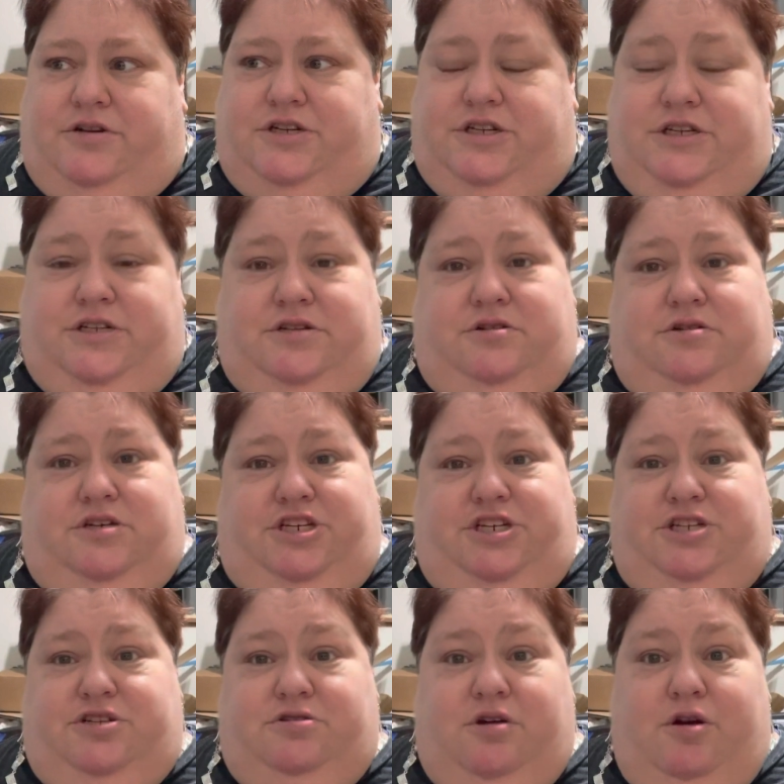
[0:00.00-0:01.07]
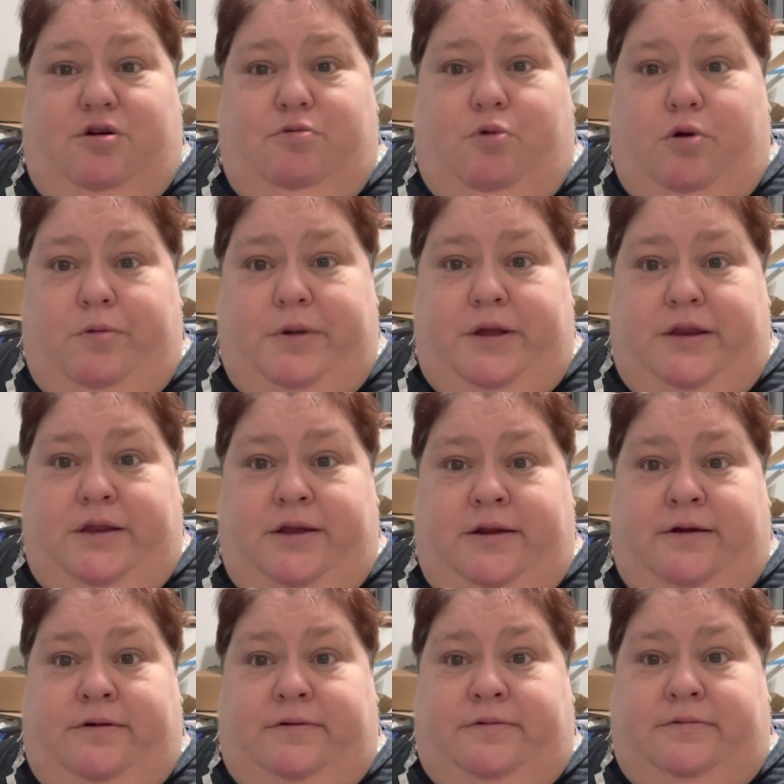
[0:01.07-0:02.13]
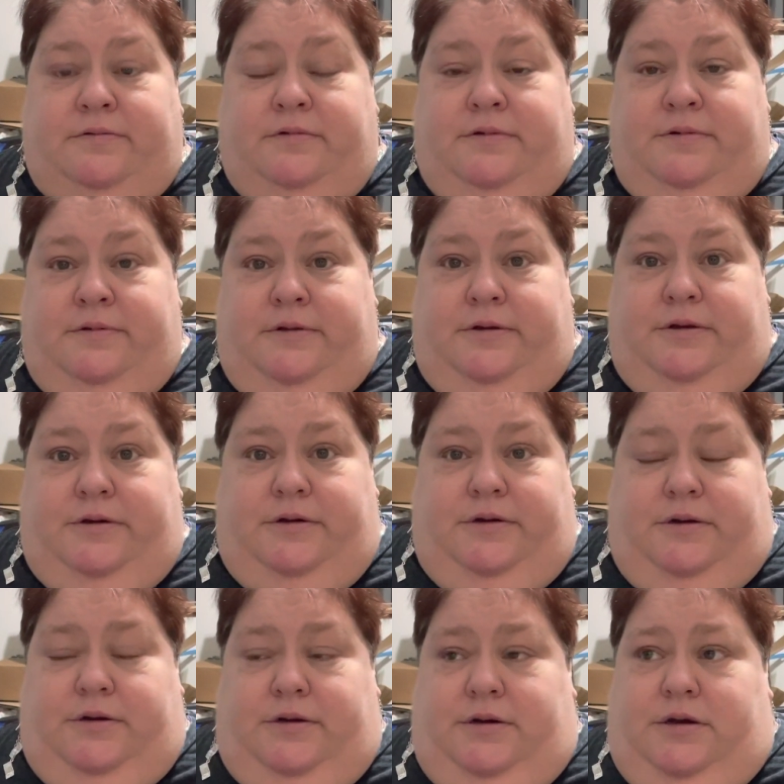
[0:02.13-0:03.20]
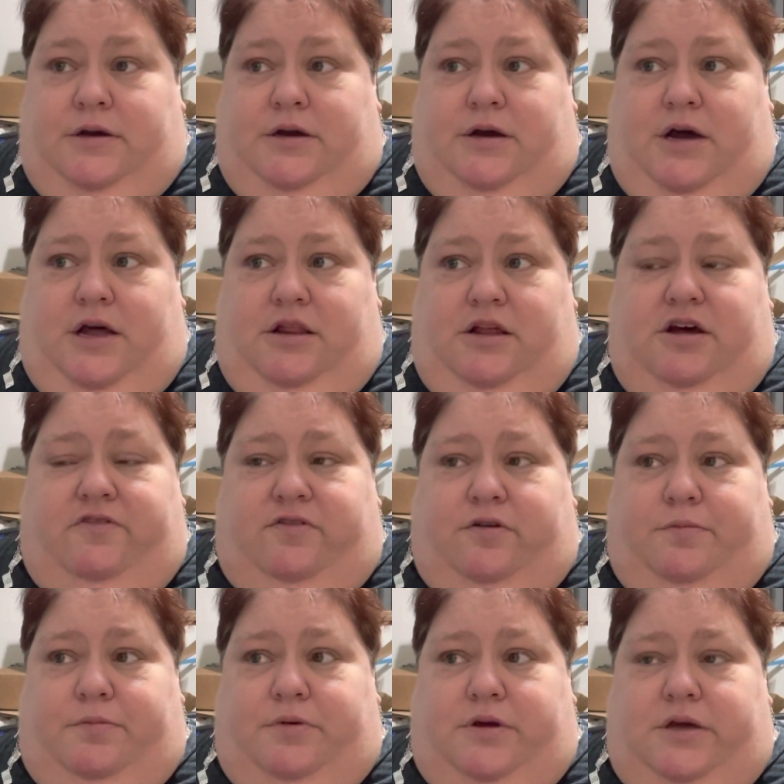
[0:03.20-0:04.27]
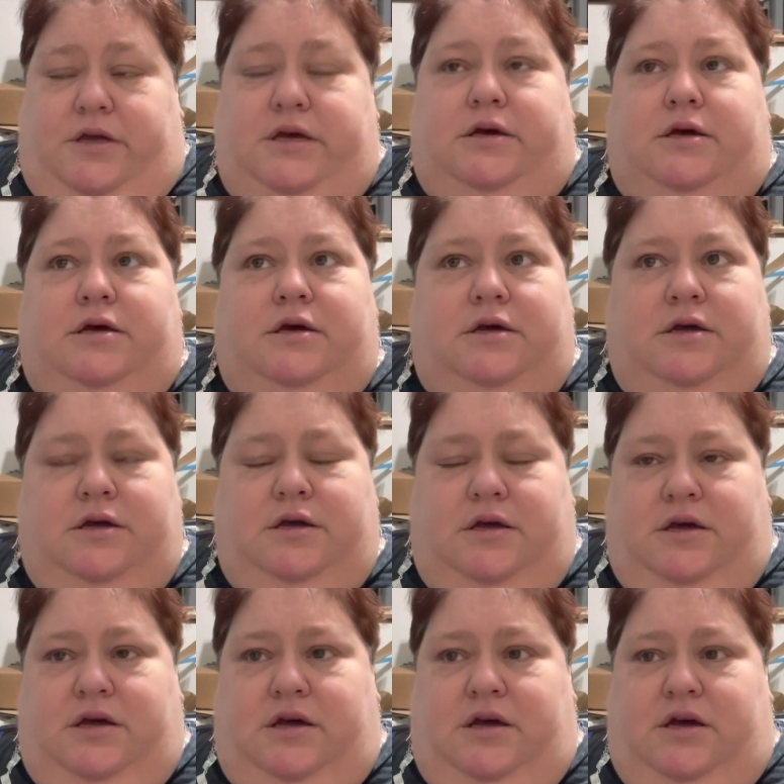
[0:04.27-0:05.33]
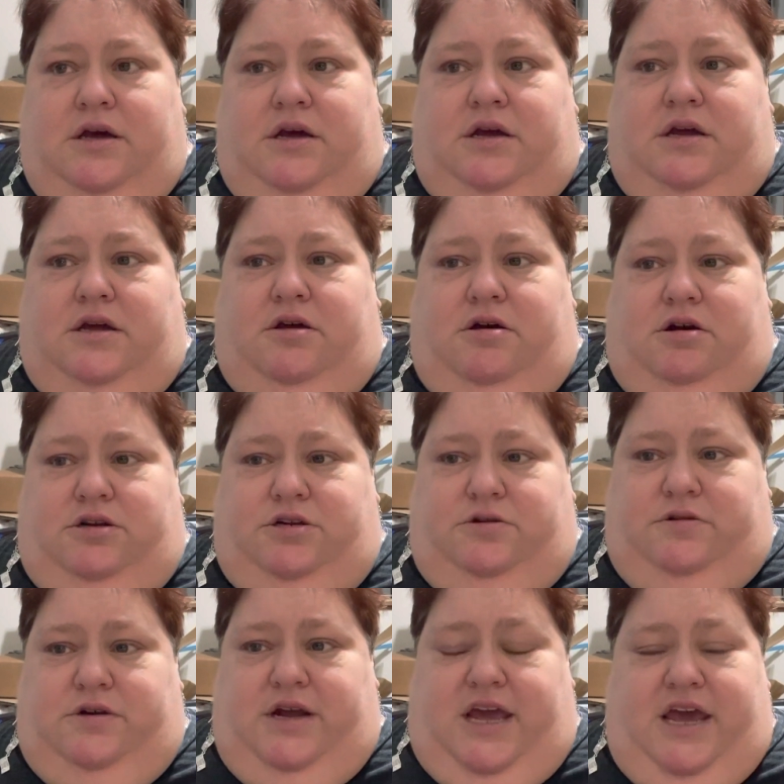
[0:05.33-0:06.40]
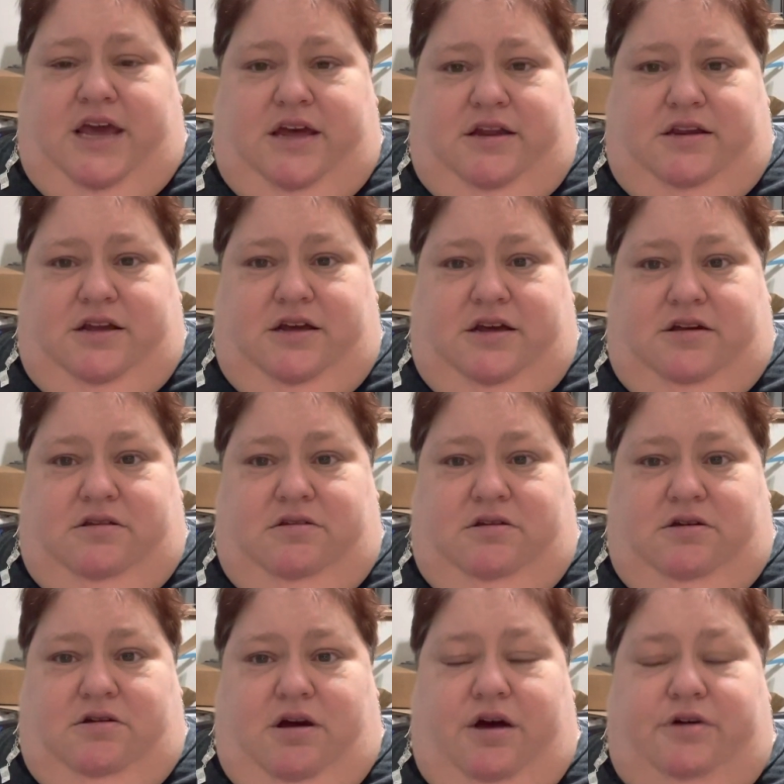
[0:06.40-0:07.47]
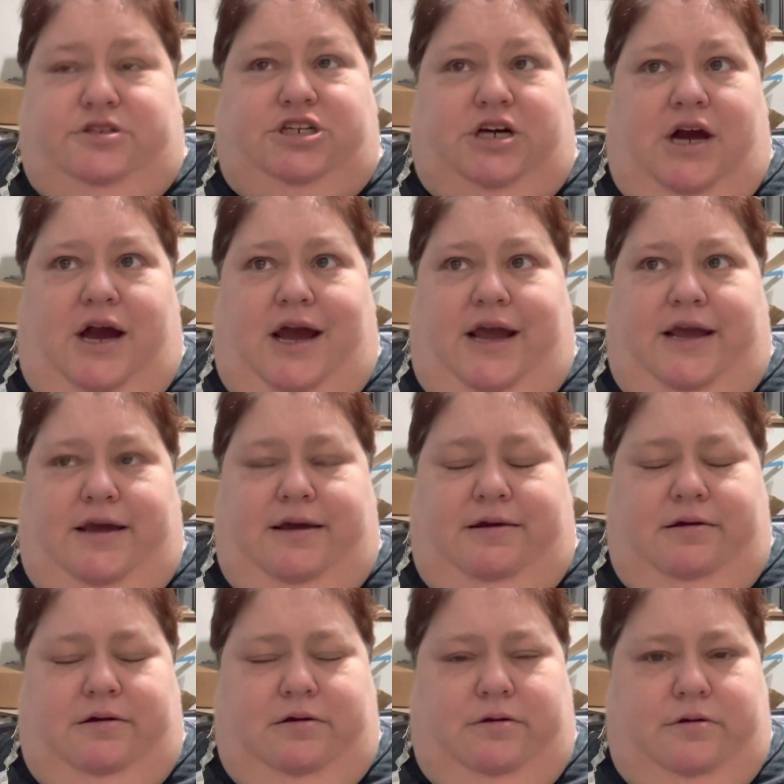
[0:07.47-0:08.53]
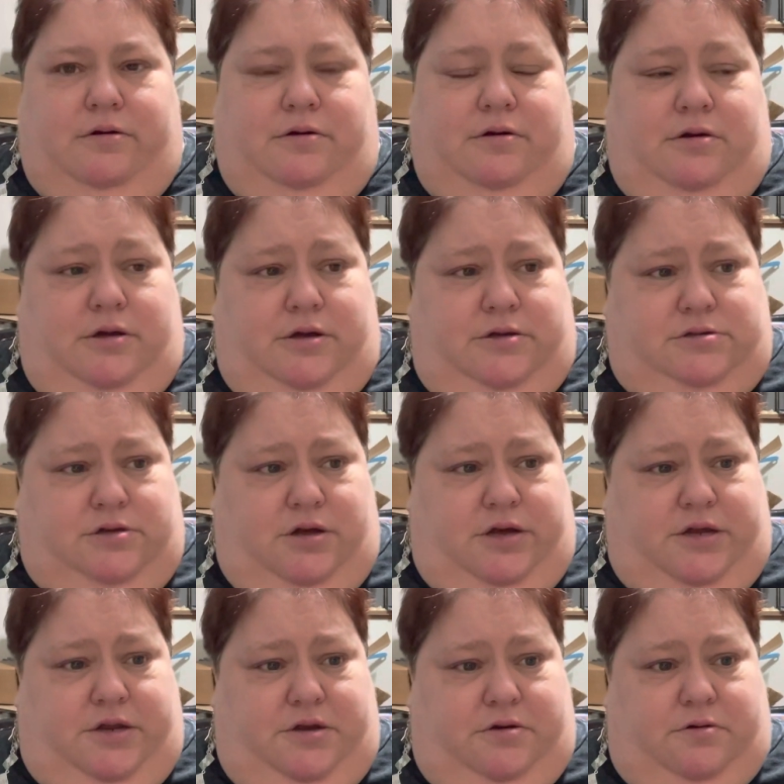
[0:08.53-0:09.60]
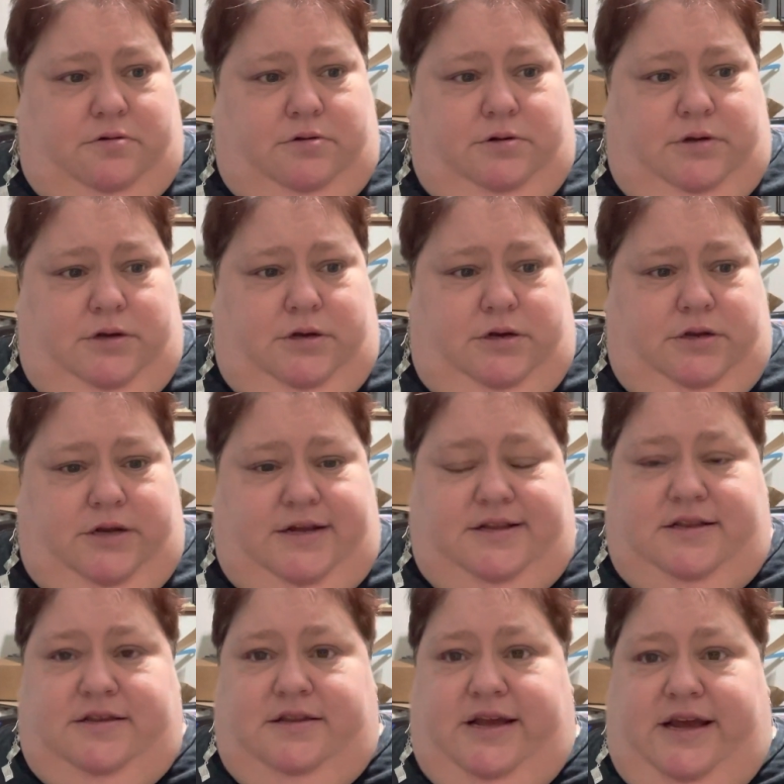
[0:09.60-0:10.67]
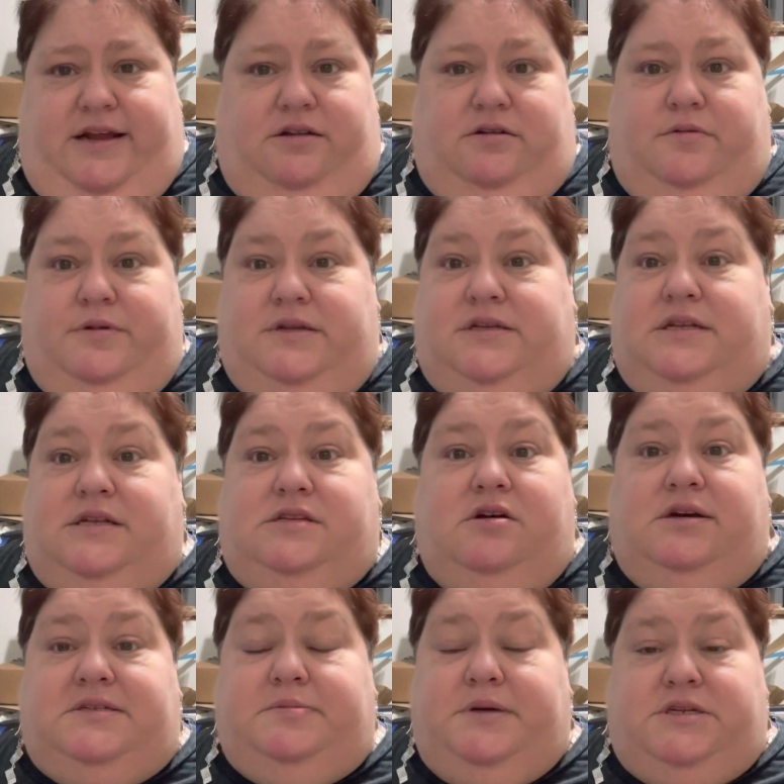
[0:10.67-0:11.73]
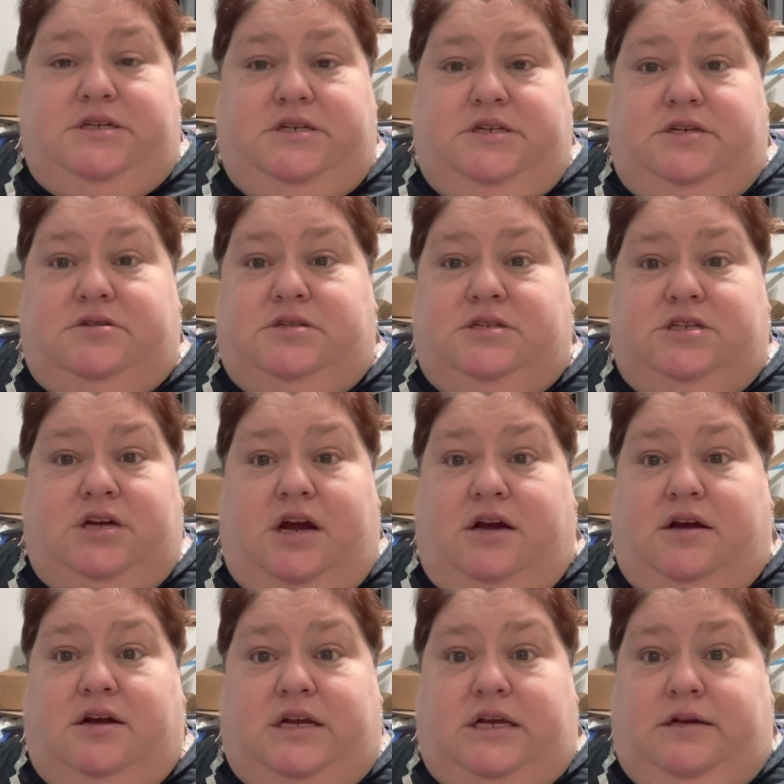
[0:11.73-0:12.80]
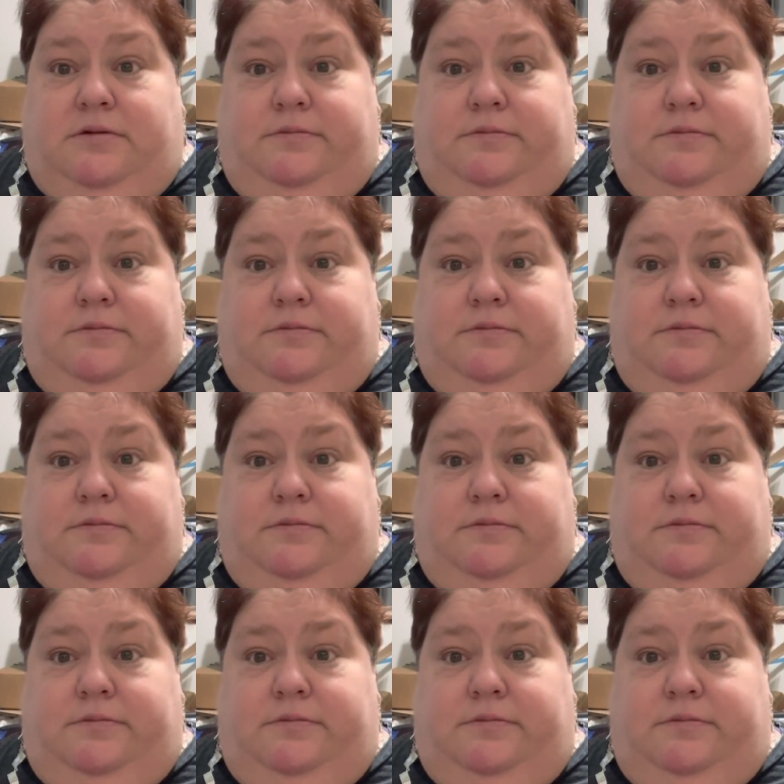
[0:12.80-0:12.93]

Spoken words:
She's her own woman, and I love her, but, I'll do what I can, Dad. I'll try. That's all I can do. Dad looked at me and said, that's all I expect you to do is to try, honey.